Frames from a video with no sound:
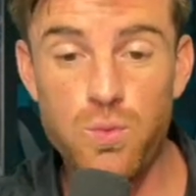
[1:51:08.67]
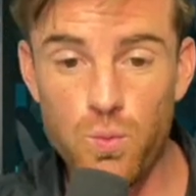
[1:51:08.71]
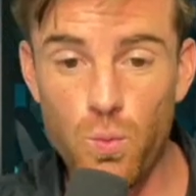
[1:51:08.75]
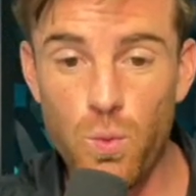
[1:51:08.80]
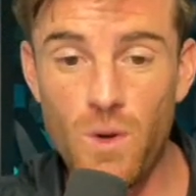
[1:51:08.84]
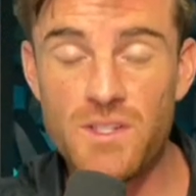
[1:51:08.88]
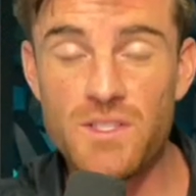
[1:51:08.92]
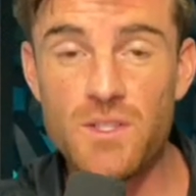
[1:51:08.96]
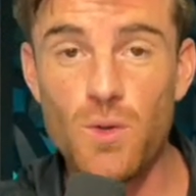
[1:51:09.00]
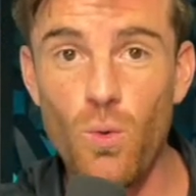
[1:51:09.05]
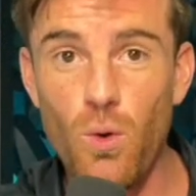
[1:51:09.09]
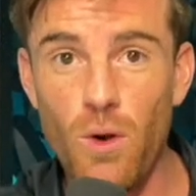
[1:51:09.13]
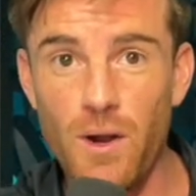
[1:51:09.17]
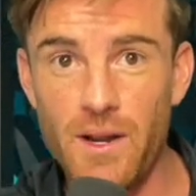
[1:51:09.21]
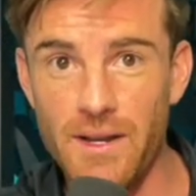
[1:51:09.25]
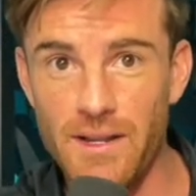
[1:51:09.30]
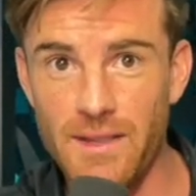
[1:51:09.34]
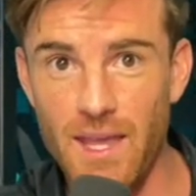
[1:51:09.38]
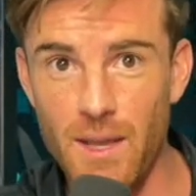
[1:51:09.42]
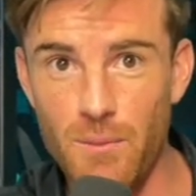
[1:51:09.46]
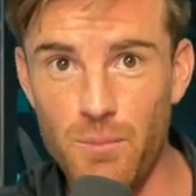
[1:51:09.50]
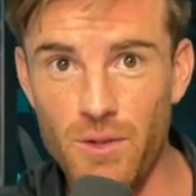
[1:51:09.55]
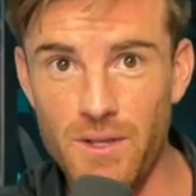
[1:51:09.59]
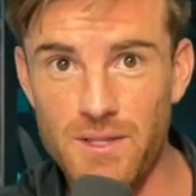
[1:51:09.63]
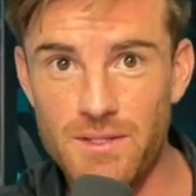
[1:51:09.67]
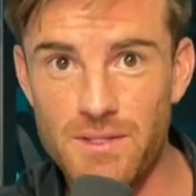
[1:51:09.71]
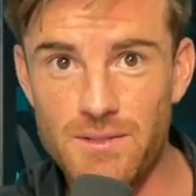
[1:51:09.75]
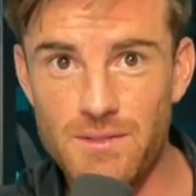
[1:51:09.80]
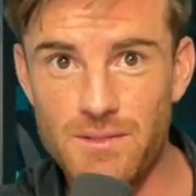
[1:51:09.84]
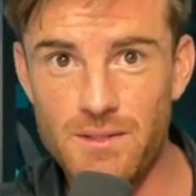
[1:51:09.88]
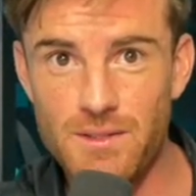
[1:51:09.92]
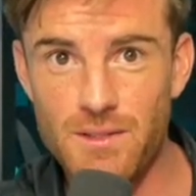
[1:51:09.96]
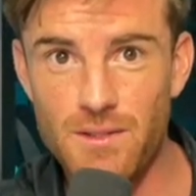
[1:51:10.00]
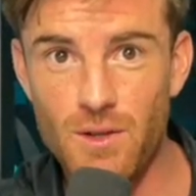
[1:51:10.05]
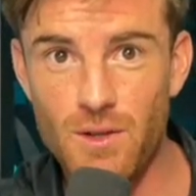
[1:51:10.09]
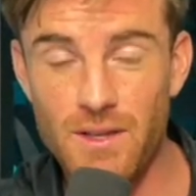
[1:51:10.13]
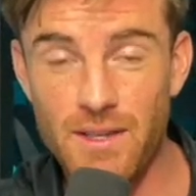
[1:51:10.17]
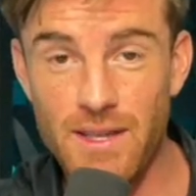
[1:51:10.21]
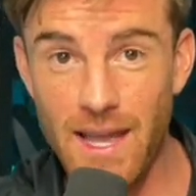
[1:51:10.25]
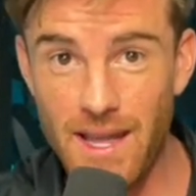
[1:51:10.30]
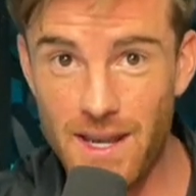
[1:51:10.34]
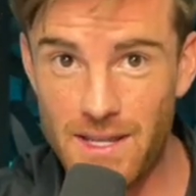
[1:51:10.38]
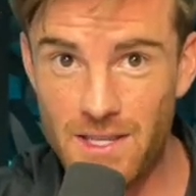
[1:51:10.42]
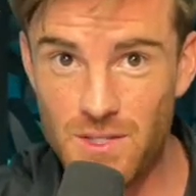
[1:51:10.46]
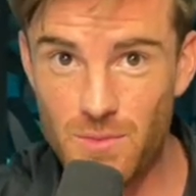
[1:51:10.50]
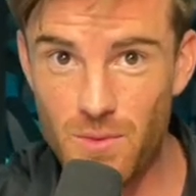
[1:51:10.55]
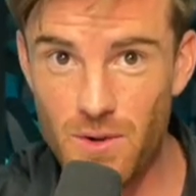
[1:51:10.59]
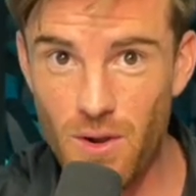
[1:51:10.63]
Where's the war going to take place?
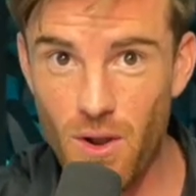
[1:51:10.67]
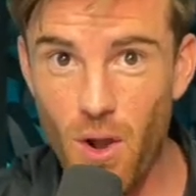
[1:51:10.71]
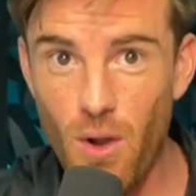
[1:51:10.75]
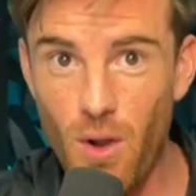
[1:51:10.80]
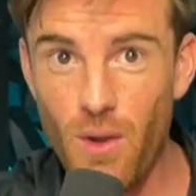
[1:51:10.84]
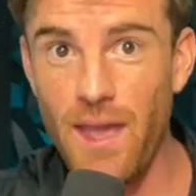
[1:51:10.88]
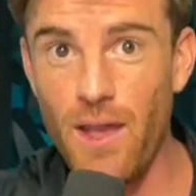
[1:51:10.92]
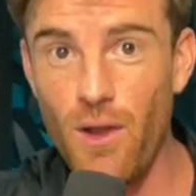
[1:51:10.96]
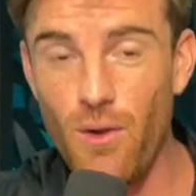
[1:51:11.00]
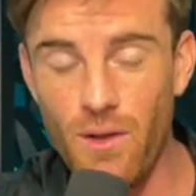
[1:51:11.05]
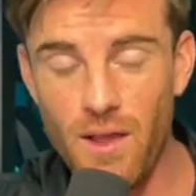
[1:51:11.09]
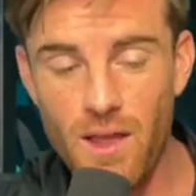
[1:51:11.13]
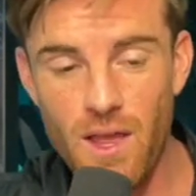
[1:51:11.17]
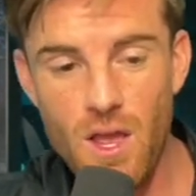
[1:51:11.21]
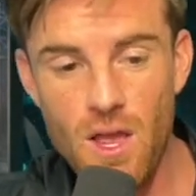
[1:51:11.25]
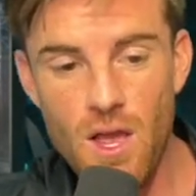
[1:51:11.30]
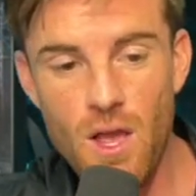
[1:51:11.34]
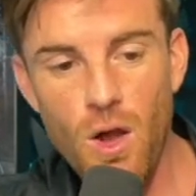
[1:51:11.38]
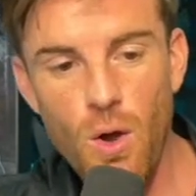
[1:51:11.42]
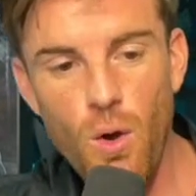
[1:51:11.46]
Gettysburg. Okay, okay.